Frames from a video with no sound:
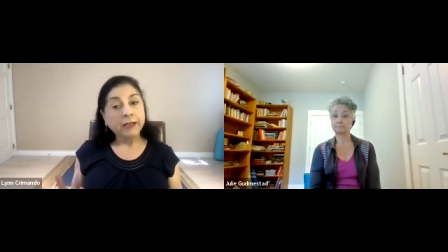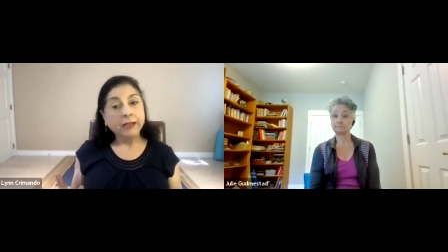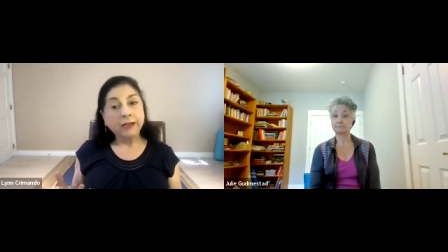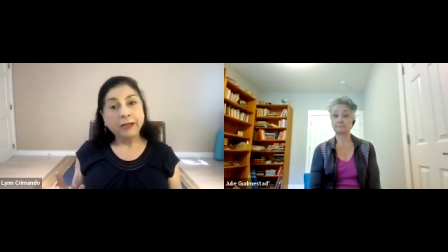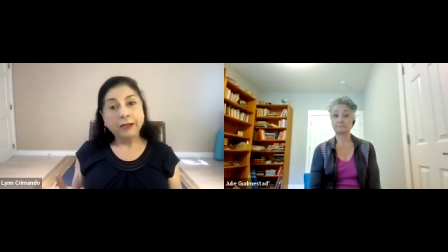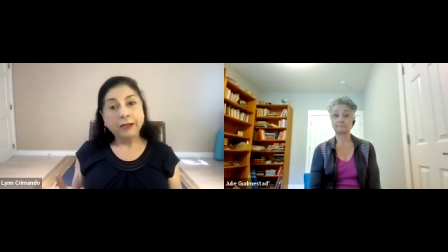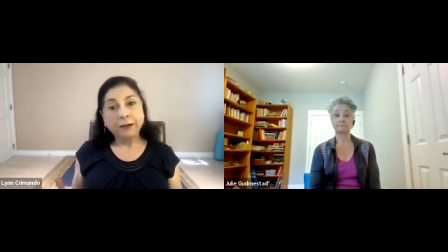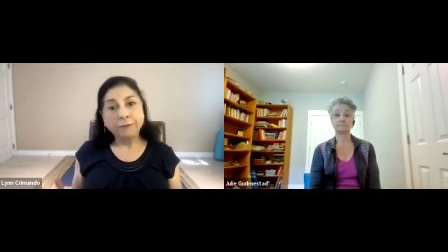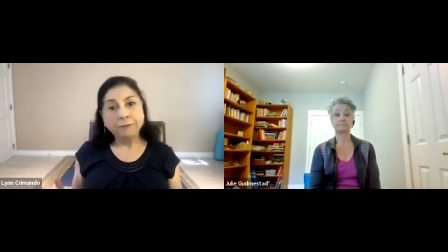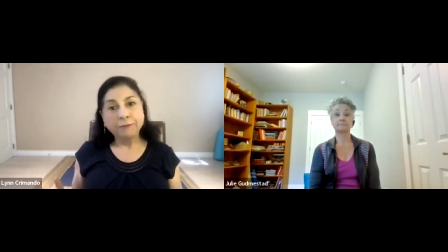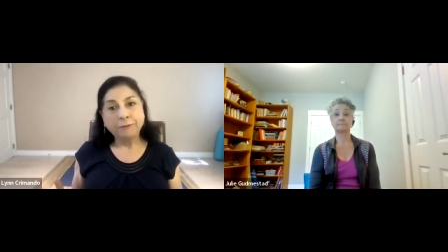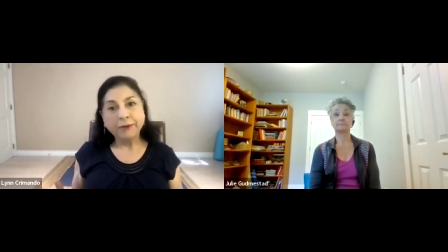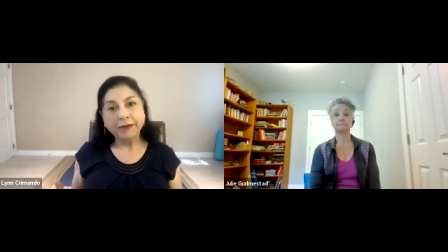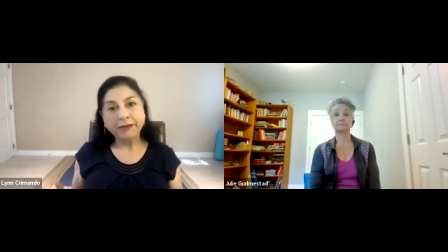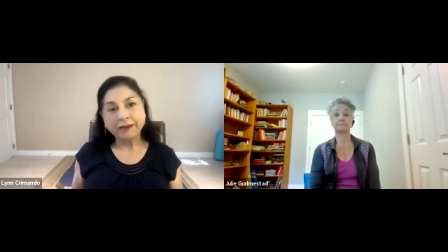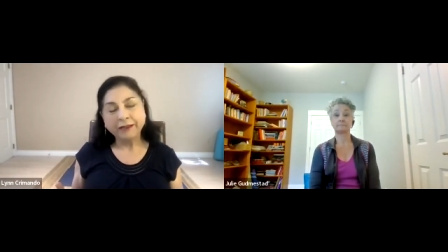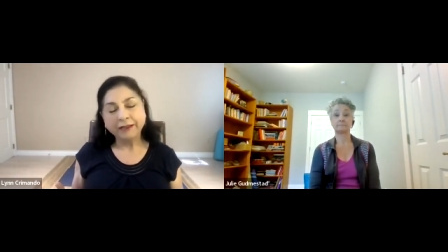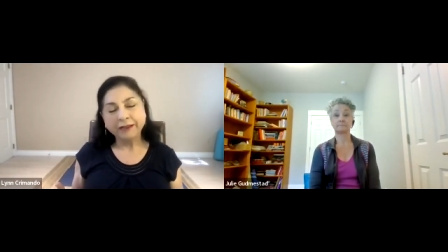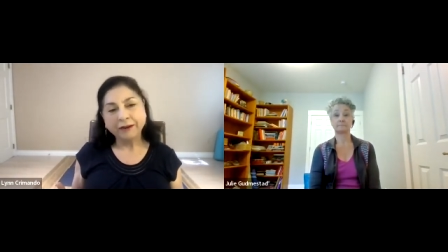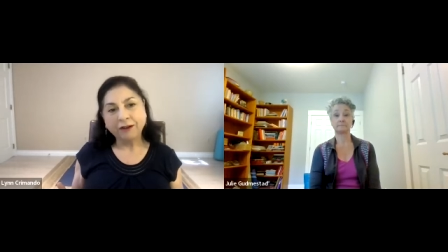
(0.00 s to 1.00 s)
Um,
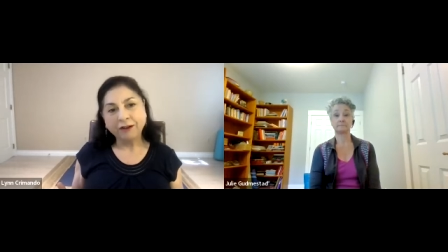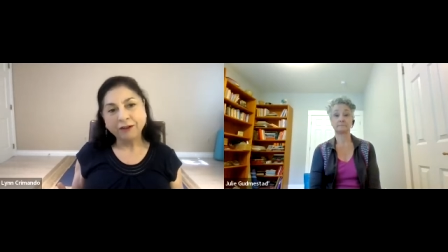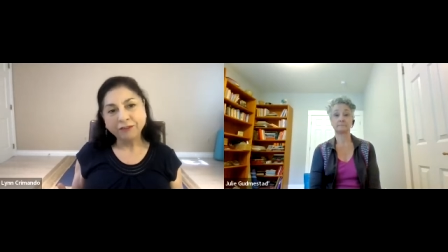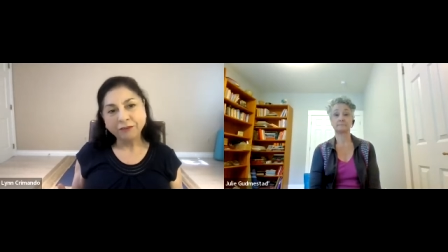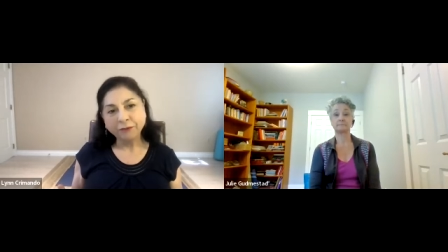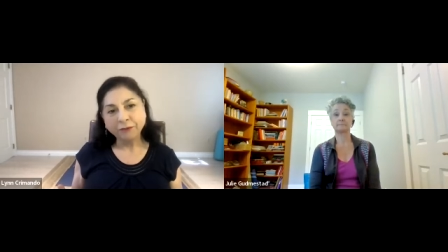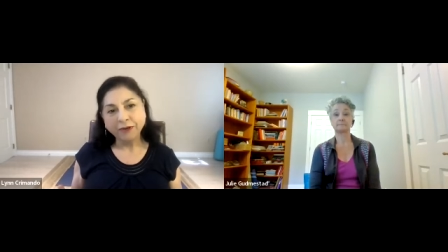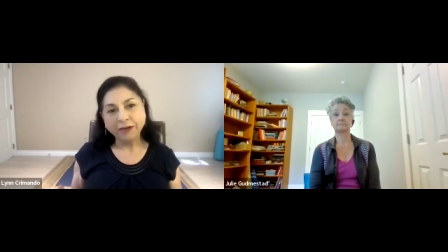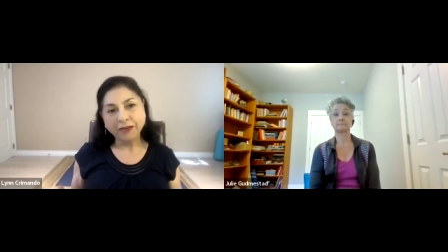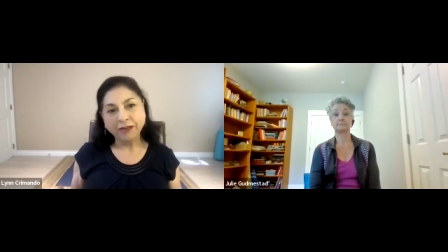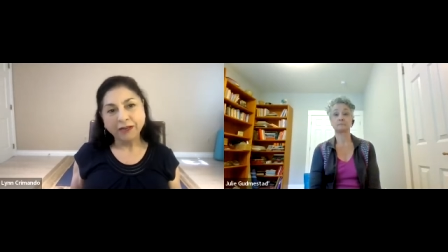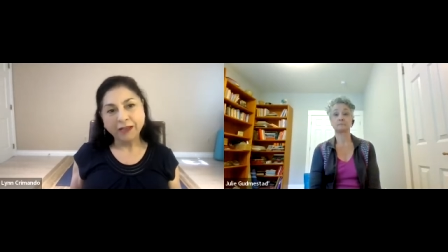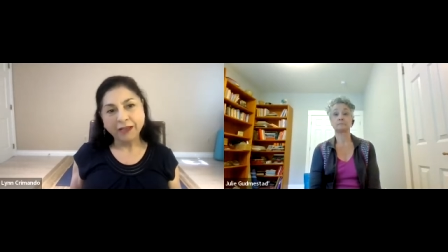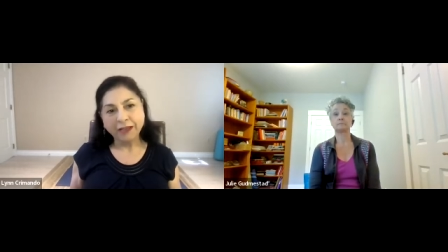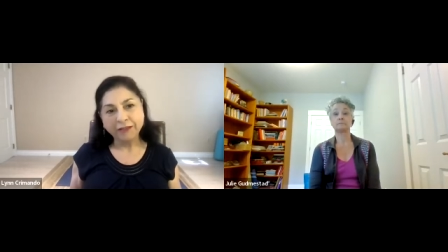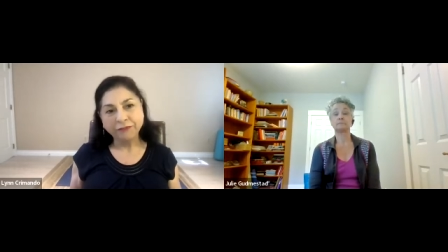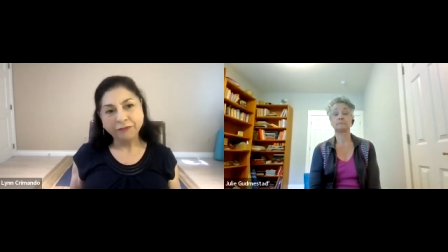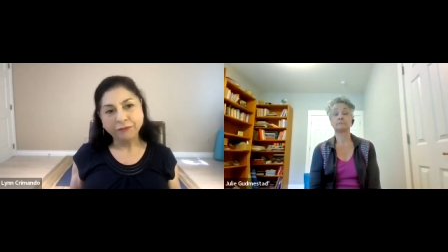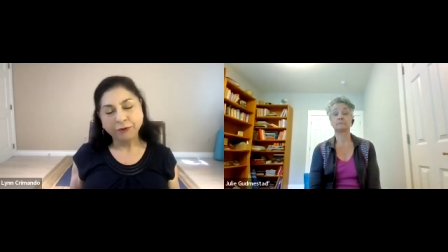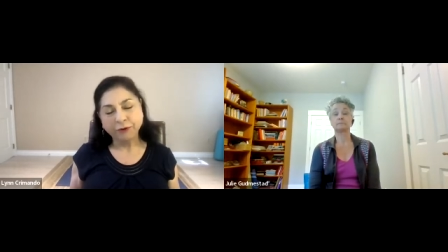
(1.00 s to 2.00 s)
but in, also in life,